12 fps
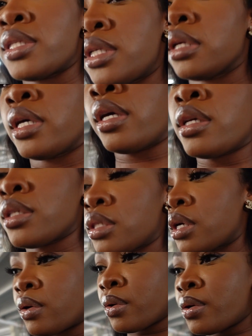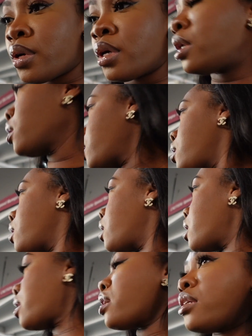in Atlanta, so
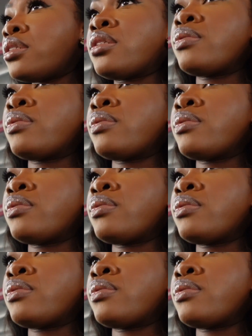I kind of just